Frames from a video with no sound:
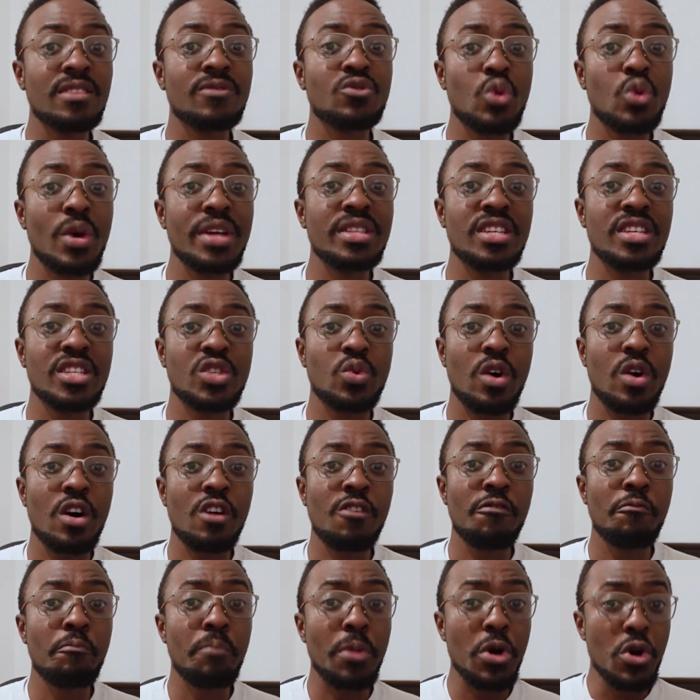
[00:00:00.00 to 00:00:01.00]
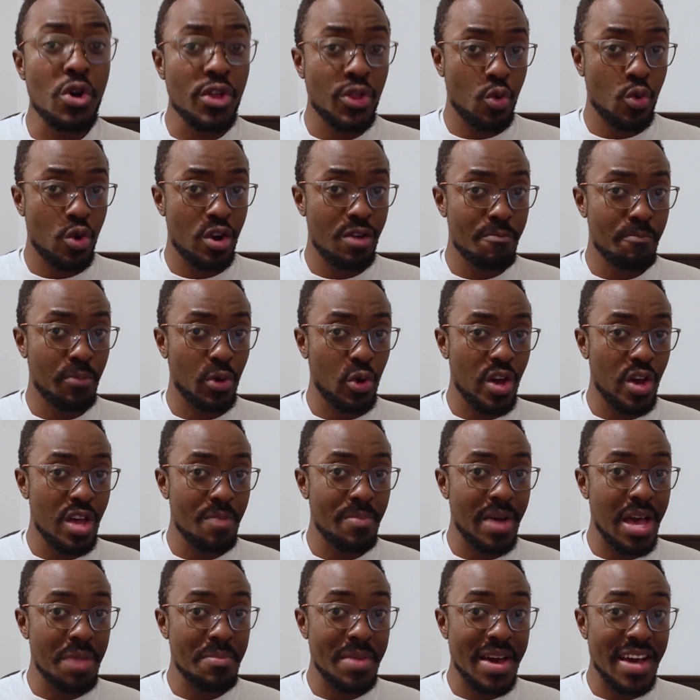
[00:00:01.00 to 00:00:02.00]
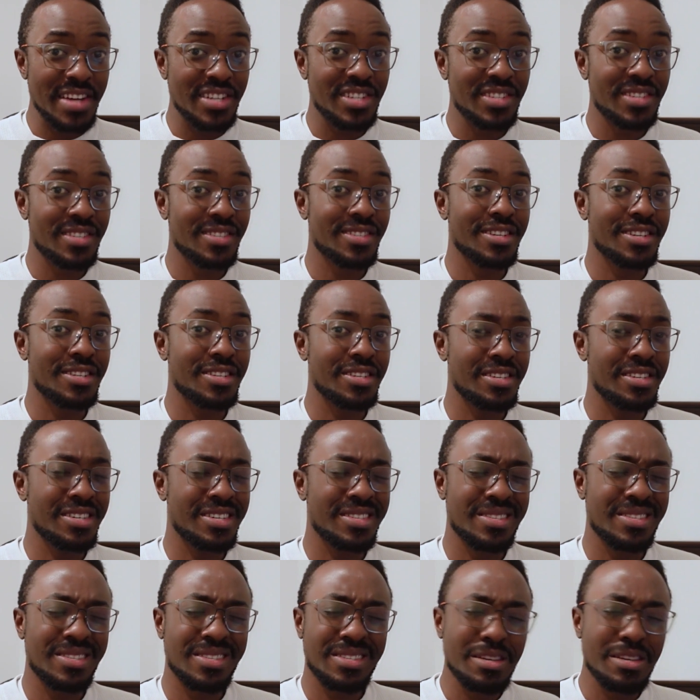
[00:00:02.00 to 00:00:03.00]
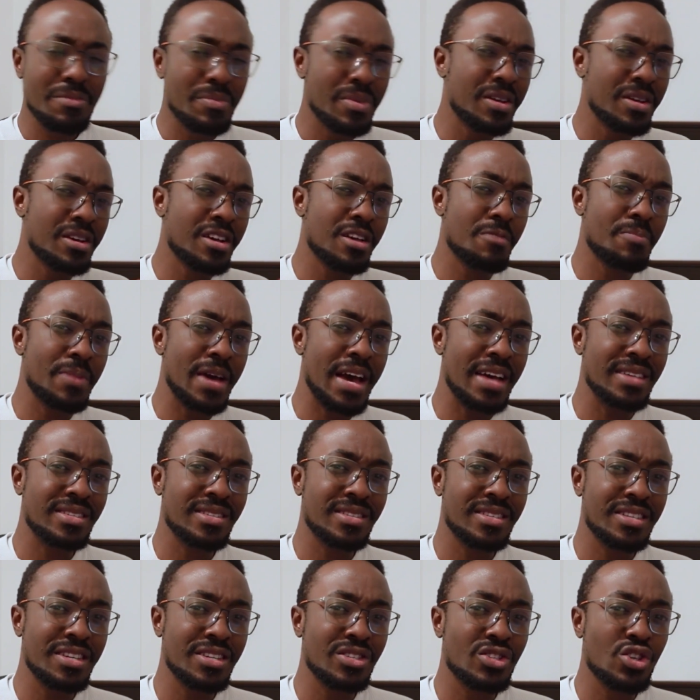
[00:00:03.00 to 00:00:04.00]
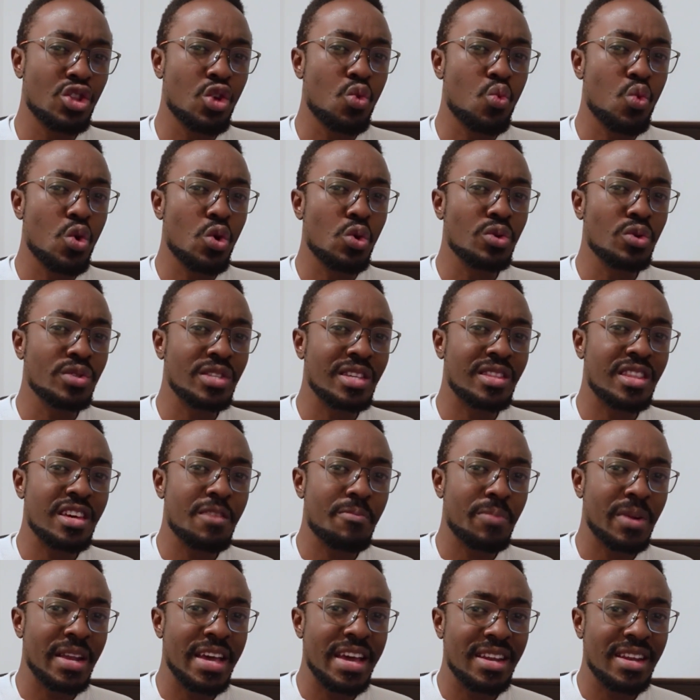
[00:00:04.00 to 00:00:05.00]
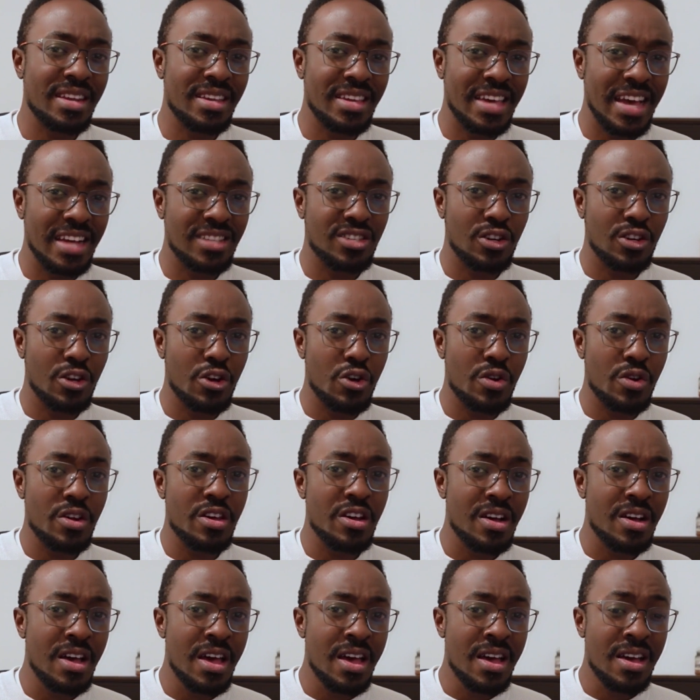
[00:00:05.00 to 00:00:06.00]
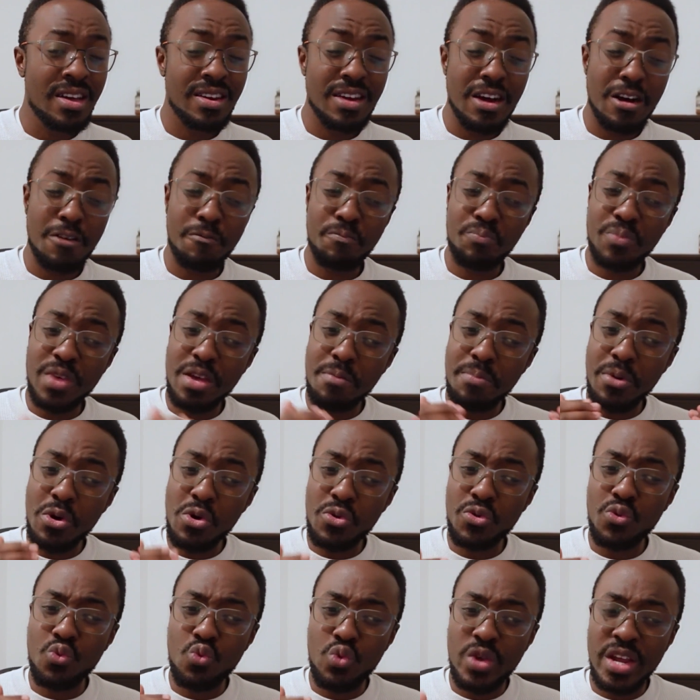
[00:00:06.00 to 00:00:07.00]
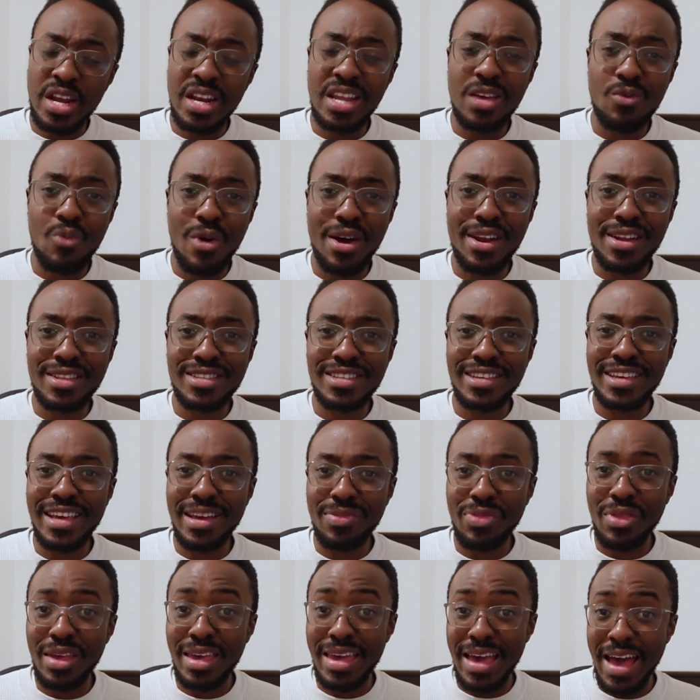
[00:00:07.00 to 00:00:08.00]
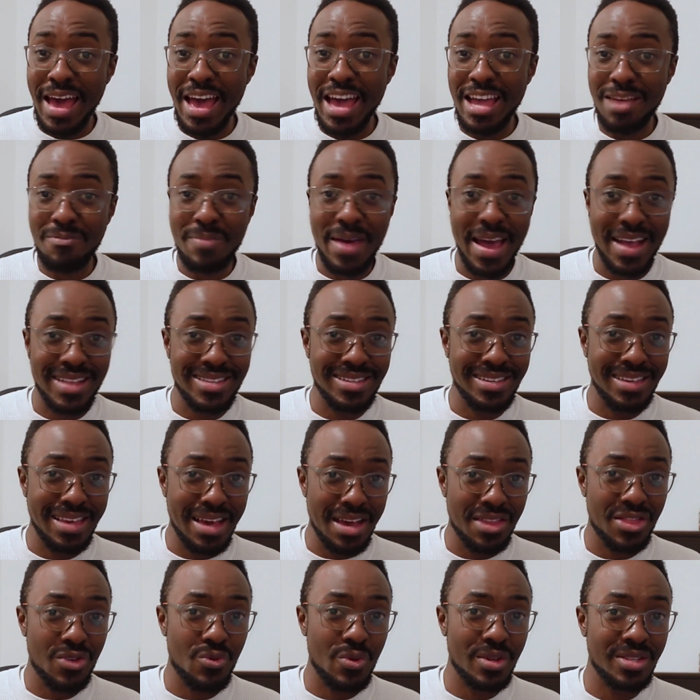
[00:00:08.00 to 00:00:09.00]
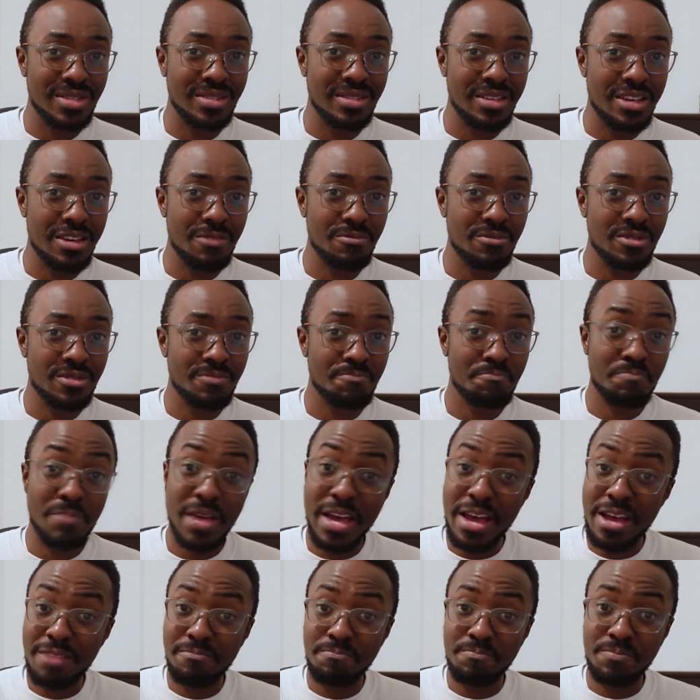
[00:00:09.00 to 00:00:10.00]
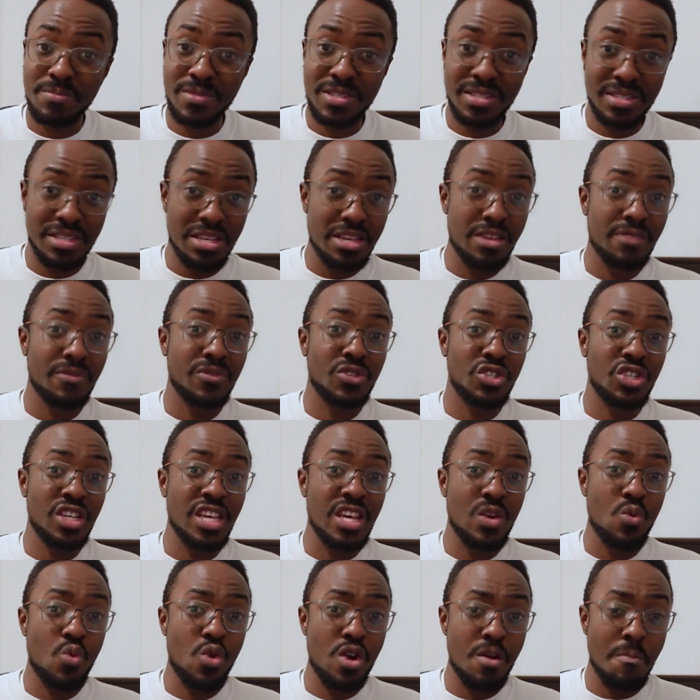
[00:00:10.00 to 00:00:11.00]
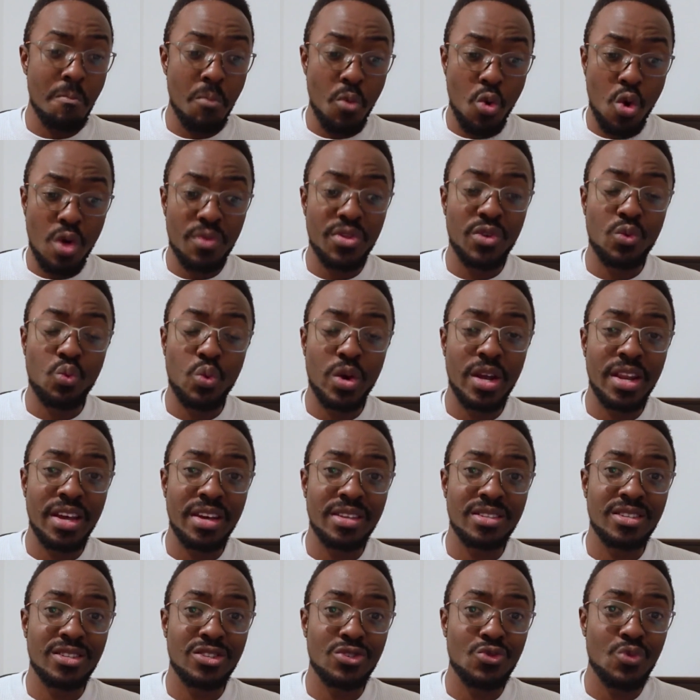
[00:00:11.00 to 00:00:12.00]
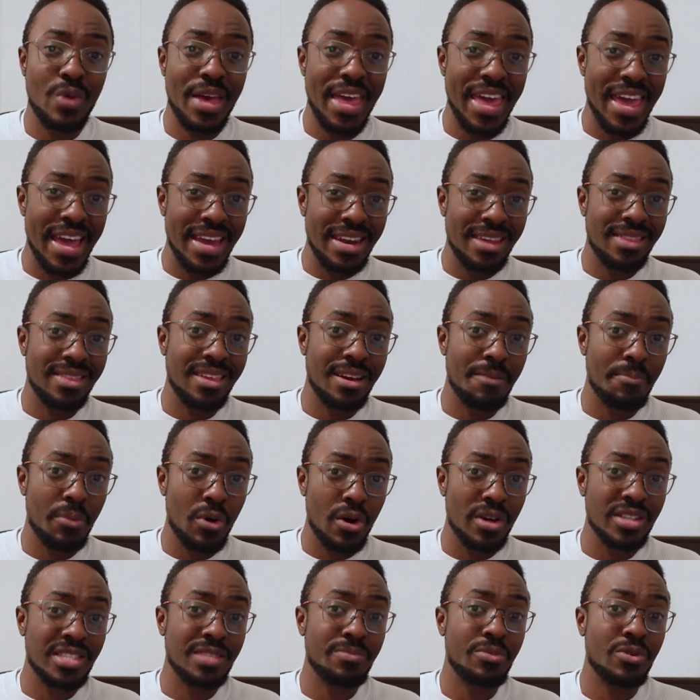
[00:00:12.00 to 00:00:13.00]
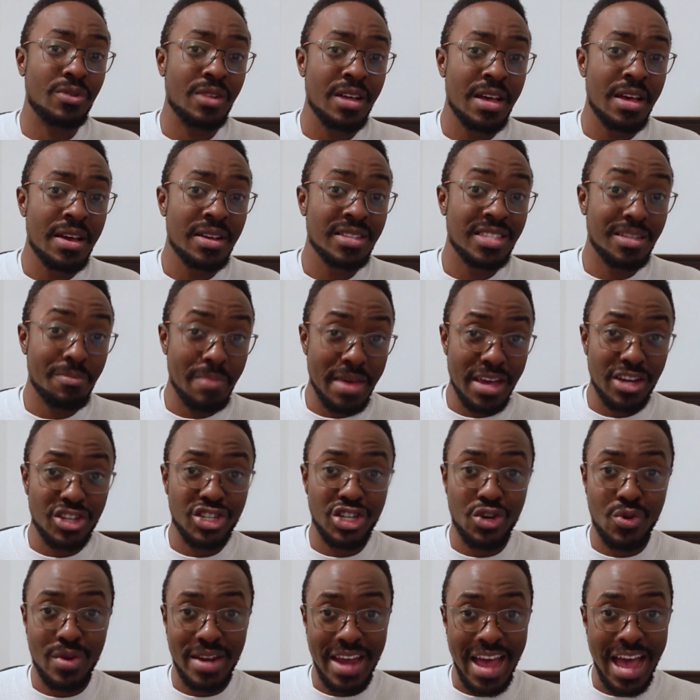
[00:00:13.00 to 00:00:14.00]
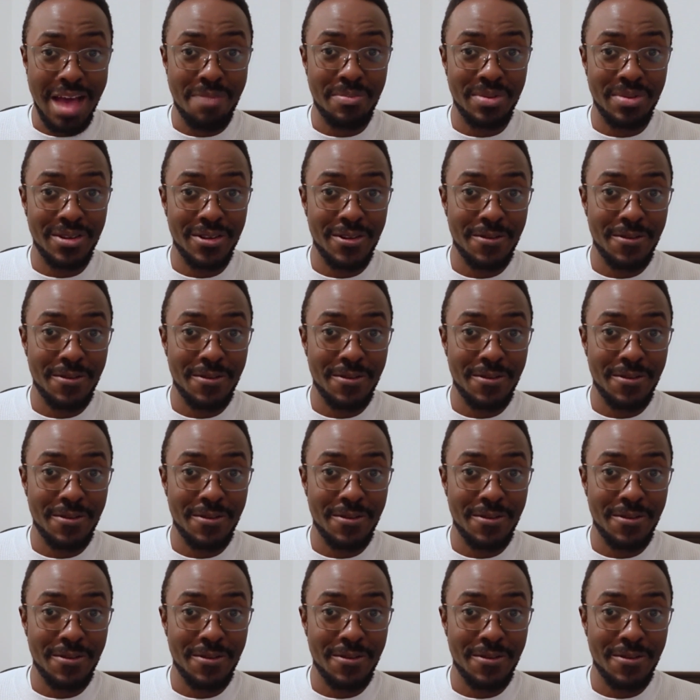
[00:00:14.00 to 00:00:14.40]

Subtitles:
of 2012, both were employed by Manchester City in similar capacities to the roles that they played in Catalonia. Now, they both really wanted to get the gang back together, it seems, and CFG were more than willing to do anything possible to make sure it happened.